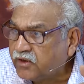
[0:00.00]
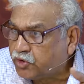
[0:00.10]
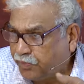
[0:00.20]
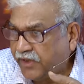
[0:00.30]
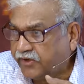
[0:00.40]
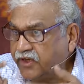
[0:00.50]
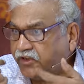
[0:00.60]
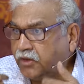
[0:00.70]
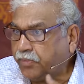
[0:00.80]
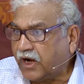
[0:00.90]
speaking
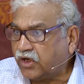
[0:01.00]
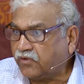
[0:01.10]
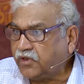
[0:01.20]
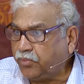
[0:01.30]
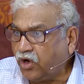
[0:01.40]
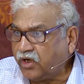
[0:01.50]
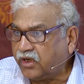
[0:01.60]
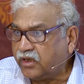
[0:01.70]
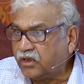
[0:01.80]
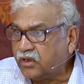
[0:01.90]
is a part of the
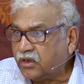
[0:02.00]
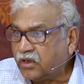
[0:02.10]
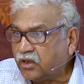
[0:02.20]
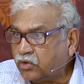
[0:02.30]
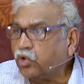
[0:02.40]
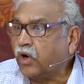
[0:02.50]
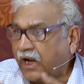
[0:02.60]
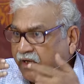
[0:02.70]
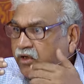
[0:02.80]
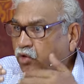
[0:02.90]
body. Though
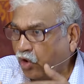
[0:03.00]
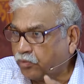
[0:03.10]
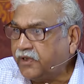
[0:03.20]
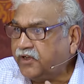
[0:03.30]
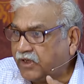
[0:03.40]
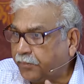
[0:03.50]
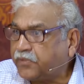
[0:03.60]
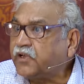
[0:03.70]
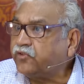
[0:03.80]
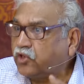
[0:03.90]
I normally
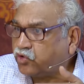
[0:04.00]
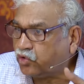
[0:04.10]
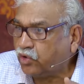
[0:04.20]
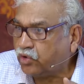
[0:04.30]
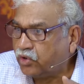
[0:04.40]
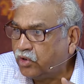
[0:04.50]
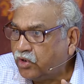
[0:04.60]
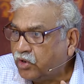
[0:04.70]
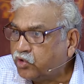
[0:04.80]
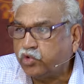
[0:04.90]
represent the soul.
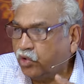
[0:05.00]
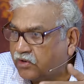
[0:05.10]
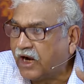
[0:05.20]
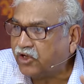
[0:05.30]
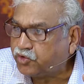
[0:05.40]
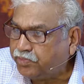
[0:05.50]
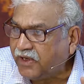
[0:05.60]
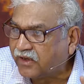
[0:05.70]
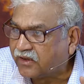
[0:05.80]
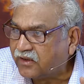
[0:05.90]
Soul can't
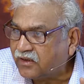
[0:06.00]
speak.